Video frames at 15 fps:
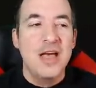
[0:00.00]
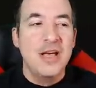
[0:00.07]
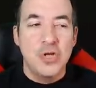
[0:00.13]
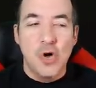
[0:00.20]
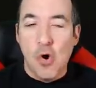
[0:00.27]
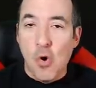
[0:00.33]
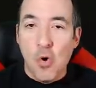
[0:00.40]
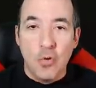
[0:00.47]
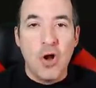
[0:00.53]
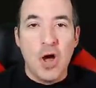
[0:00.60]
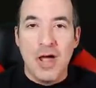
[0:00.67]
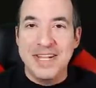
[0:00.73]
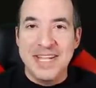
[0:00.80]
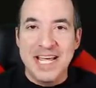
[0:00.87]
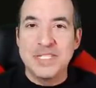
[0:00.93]
to hold
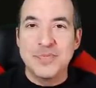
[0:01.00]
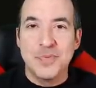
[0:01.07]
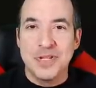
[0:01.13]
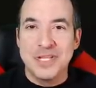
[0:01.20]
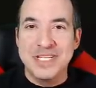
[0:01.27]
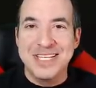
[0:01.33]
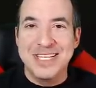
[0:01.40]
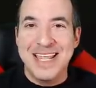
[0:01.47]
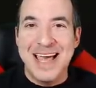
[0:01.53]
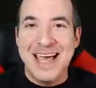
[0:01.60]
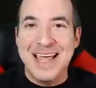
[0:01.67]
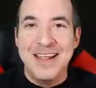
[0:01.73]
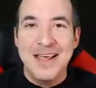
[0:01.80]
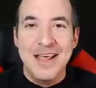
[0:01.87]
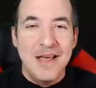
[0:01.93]
on desperately to
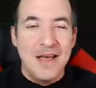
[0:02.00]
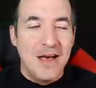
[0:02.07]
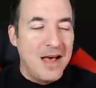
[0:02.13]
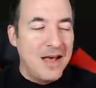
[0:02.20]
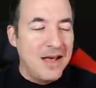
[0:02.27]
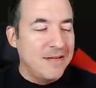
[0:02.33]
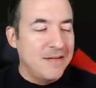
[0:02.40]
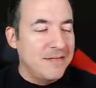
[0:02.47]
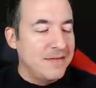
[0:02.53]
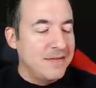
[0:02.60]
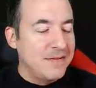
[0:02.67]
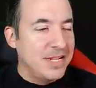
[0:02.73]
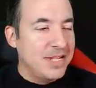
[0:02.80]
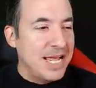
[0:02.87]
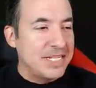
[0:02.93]

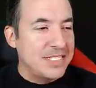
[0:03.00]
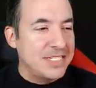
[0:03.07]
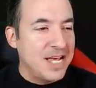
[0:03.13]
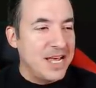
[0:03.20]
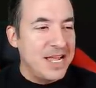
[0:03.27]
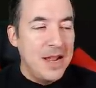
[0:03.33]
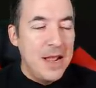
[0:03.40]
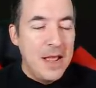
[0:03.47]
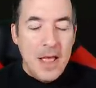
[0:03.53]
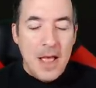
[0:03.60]
that site,